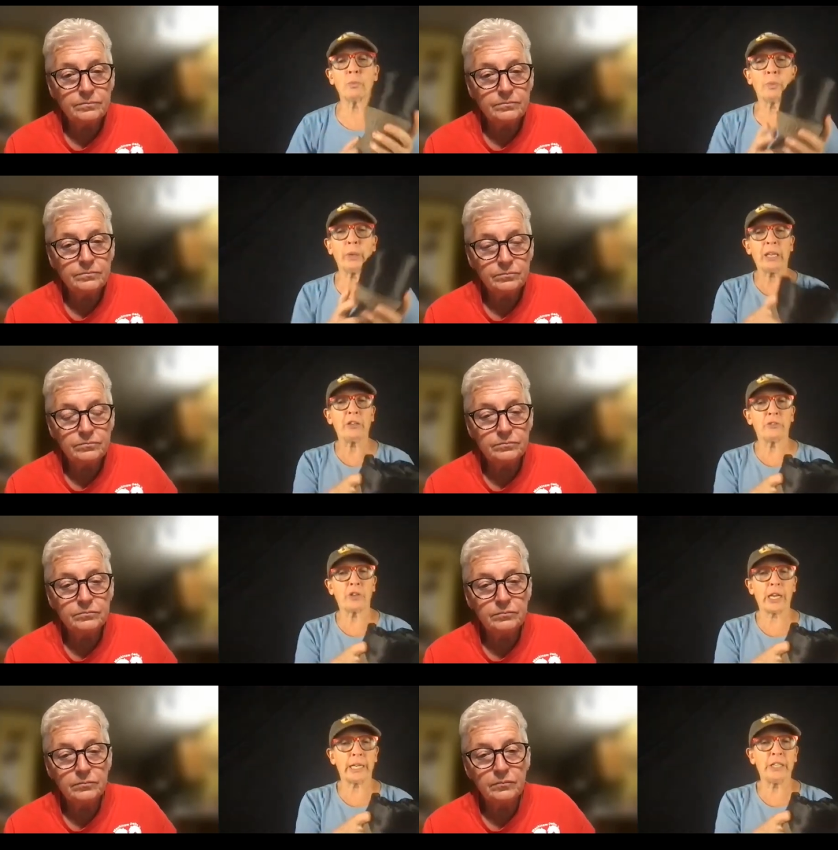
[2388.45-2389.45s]
Speaker 1: But then
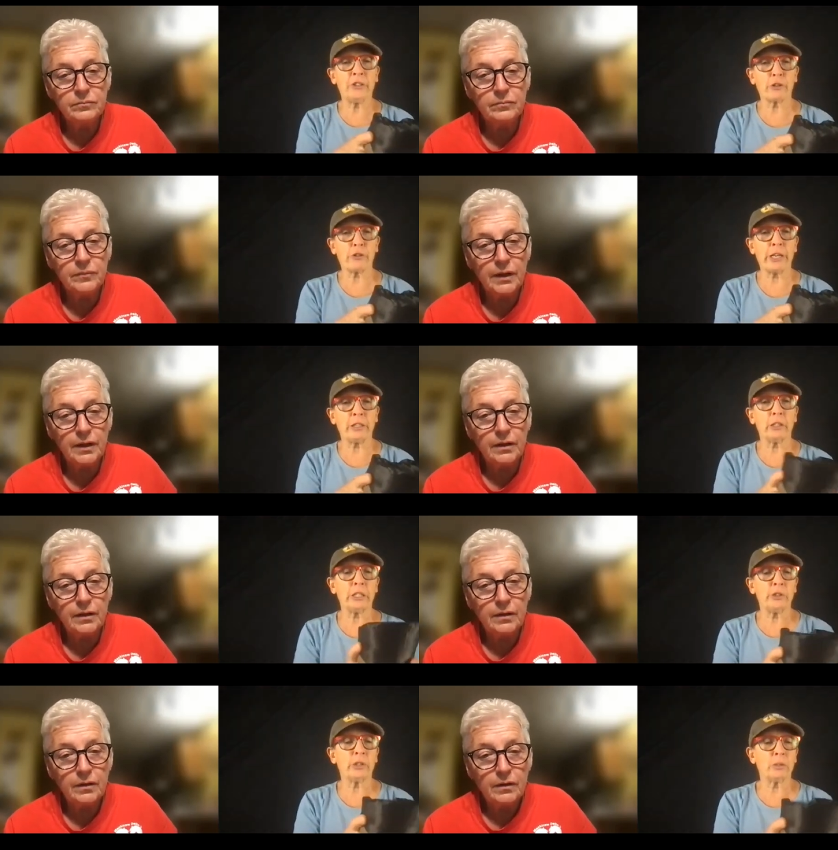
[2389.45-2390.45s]
you've got it in your cradle
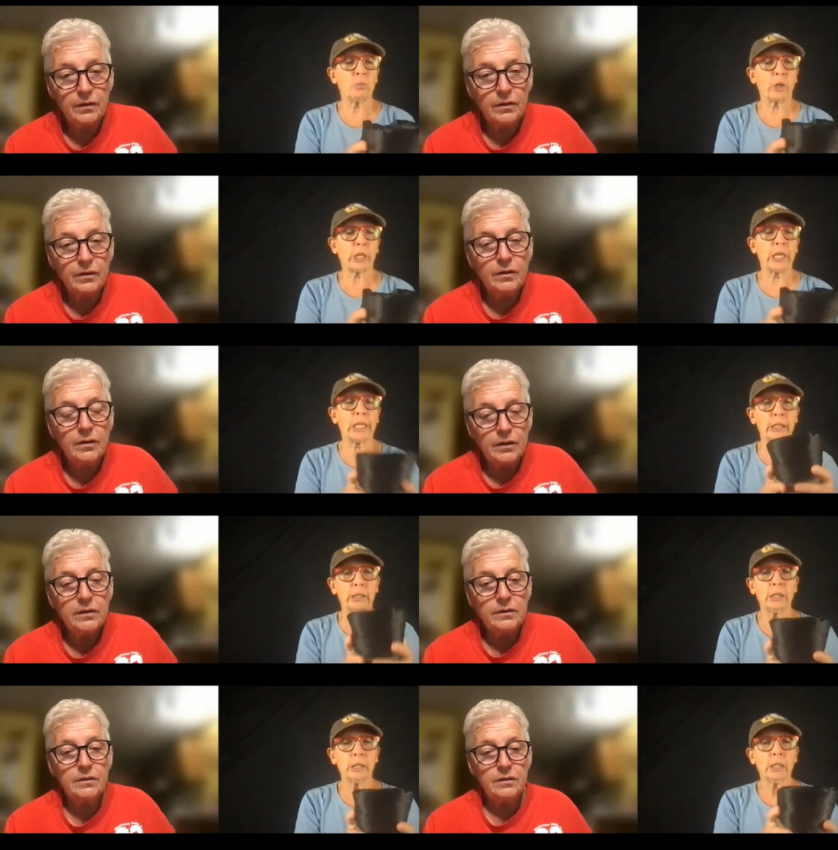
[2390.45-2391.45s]
and you can work on it
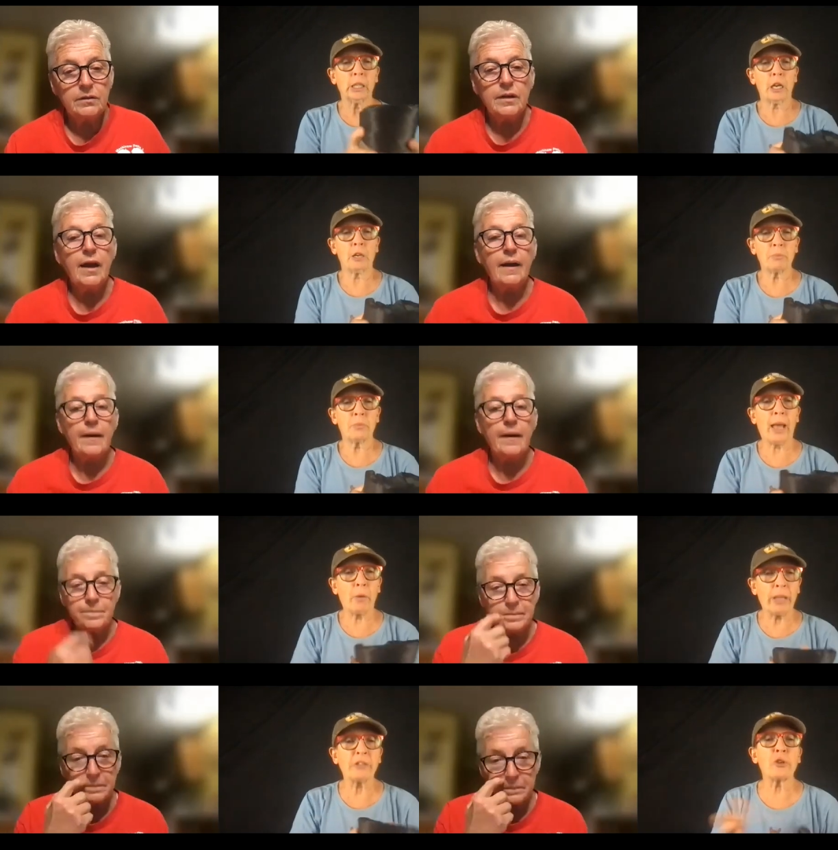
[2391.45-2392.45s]
yeah um,
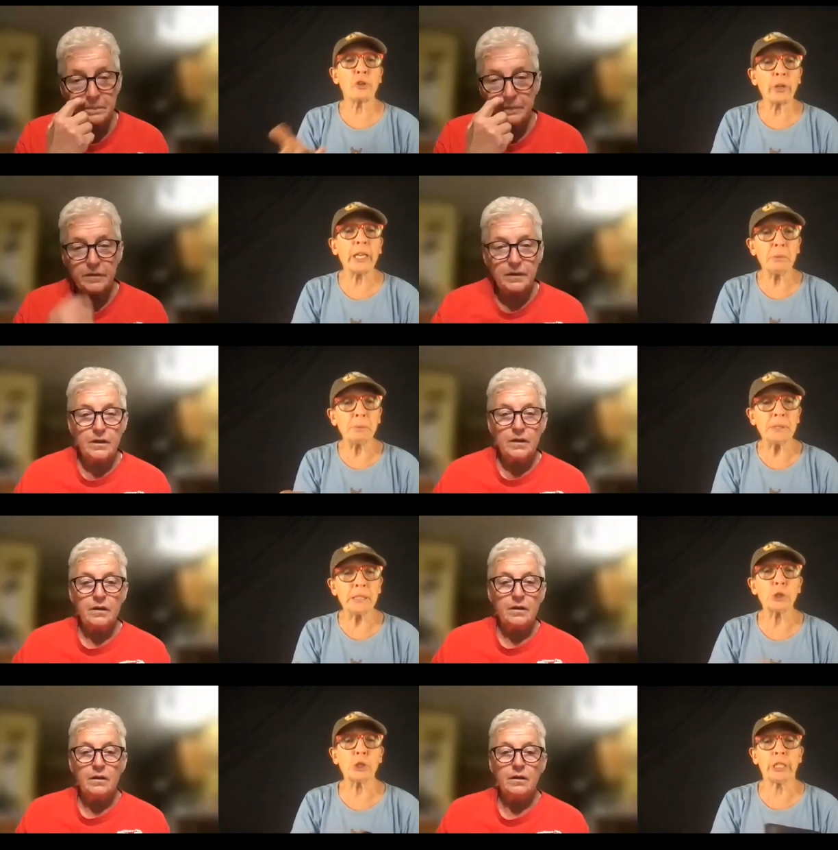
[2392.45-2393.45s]
that way so you're in
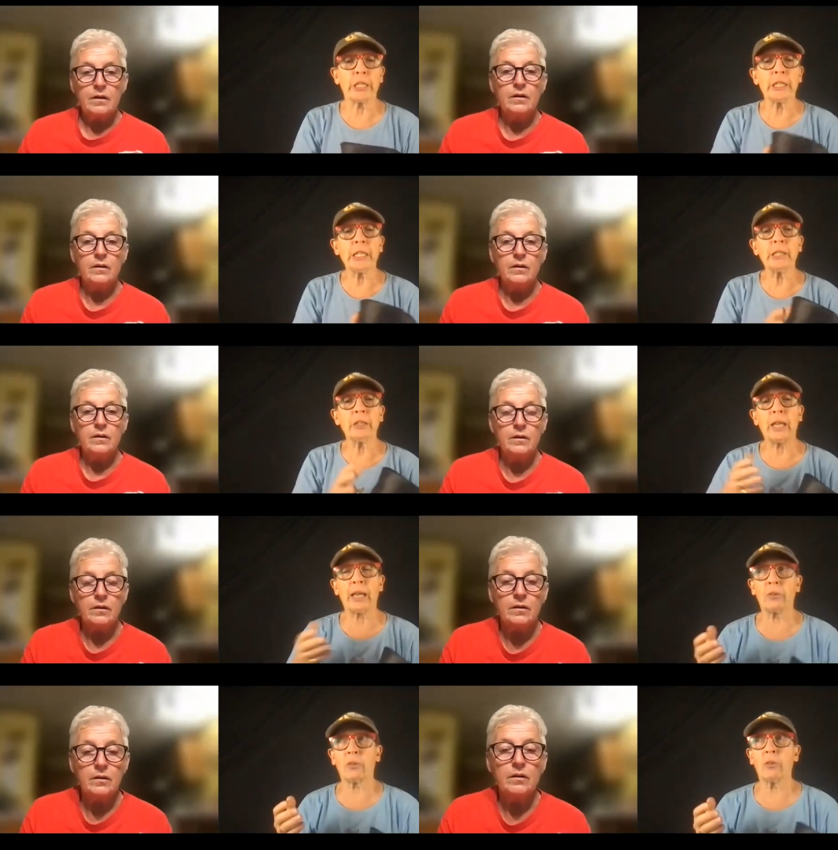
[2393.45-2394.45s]
position and i think that
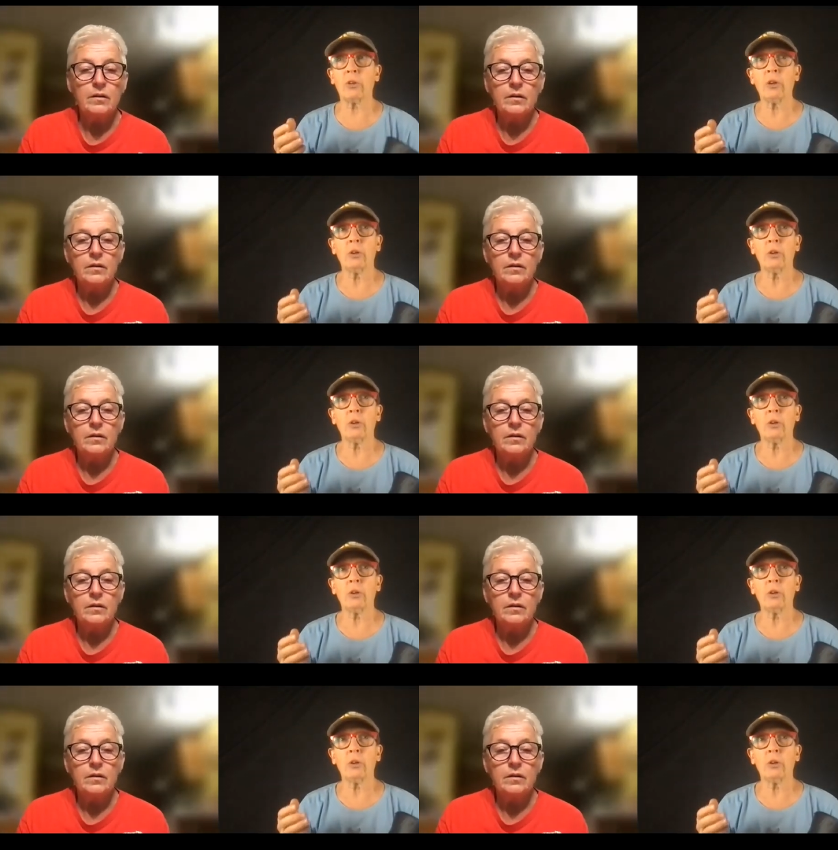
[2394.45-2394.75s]
that's